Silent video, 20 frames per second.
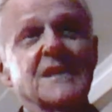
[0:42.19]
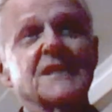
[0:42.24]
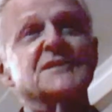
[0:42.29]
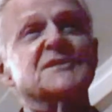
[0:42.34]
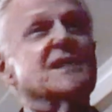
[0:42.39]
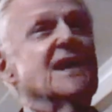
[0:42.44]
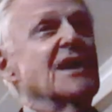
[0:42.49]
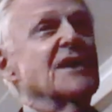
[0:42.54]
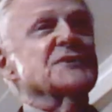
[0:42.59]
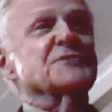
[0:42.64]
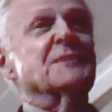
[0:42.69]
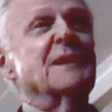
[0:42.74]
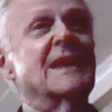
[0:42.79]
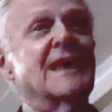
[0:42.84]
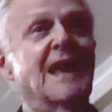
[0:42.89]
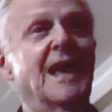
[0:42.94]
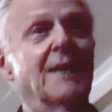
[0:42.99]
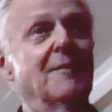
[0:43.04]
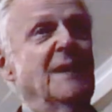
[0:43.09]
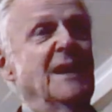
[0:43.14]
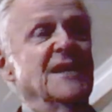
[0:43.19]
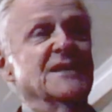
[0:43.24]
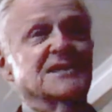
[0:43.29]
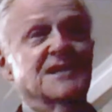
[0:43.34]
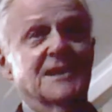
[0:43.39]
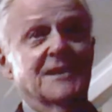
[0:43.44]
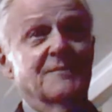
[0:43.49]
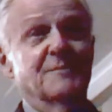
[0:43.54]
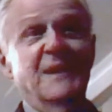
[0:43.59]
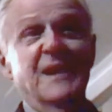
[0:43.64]
Sales became
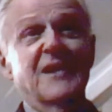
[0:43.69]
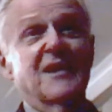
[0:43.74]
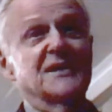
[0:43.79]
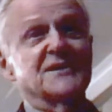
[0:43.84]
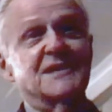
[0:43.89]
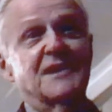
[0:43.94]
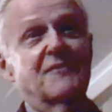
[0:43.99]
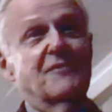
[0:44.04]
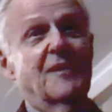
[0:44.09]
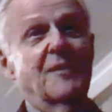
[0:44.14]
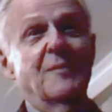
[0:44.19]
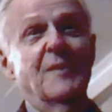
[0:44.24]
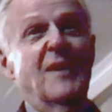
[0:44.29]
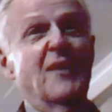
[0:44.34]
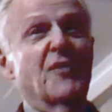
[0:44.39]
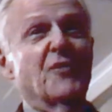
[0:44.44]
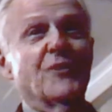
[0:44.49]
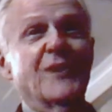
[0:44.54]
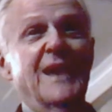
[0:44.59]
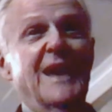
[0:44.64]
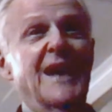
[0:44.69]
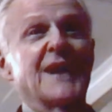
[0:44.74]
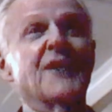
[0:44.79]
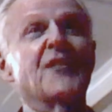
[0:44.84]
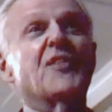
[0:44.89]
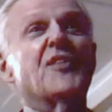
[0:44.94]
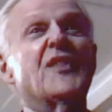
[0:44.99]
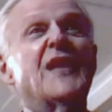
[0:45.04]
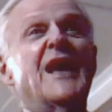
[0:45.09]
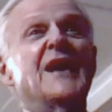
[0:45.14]
easy because every month we
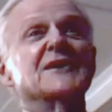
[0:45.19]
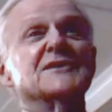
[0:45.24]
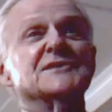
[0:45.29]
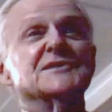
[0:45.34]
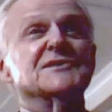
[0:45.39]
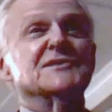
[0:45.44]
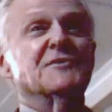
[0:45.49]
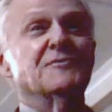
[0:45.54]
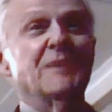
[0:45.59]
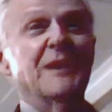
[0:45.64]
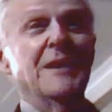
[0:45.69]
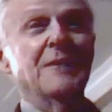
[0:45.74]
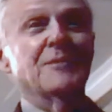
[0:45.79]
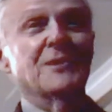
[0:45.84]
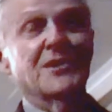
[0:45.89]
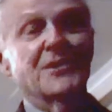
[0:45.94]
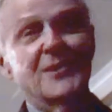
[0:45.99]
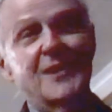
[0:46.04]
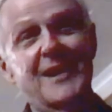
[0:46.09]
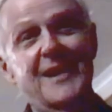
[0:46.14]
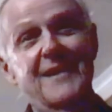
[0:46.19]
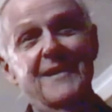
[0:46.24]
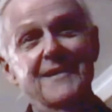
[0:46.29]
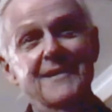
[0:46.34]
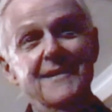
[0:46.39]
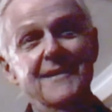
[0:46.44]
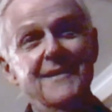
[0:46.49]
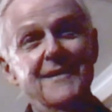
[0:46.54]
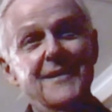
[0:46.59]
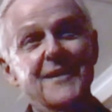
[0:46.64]
added thousands of people to our
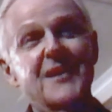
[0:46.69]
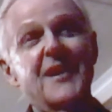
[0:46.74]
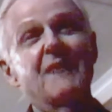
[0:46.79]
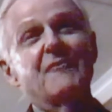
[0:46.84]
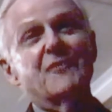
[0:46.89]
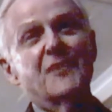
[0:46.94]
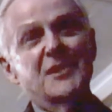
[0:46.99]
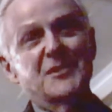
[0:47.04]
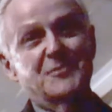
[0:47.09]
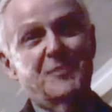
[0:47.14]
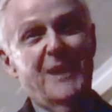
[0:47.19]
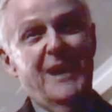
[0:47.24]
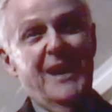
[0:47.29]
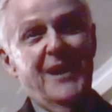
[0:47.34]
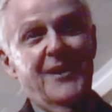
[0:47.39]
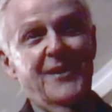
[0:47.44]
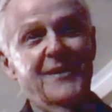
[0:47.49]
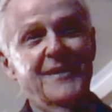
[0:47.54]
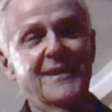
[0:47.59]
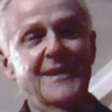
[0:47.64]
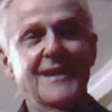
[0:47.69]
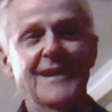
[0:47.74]
coverage pattern.